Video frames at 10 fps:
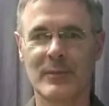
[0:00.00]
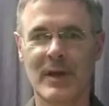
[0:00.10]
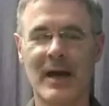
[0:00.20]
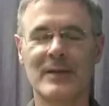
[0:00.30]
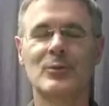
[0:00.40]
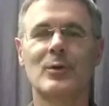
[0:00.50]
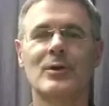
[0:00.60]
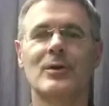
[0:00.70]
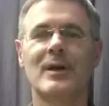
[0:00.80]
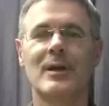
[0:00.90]
casual
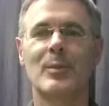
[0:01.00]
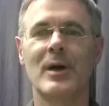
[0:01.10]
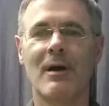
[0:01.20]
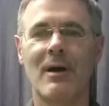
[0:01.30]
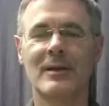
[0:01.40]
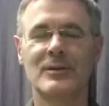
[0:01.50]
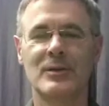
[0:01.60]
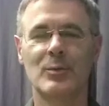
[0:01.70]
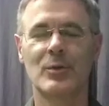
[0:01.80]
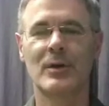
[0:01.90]
look at a
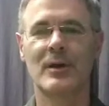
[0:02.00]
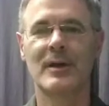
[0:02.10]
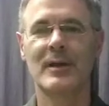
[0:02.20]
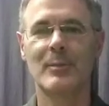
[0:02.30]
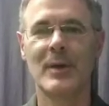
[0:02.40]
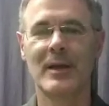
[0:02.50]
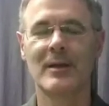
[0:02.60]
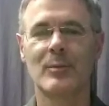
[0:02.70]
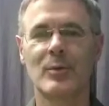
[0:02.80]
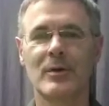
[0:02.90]
biology book or any
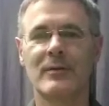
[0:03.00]
medical book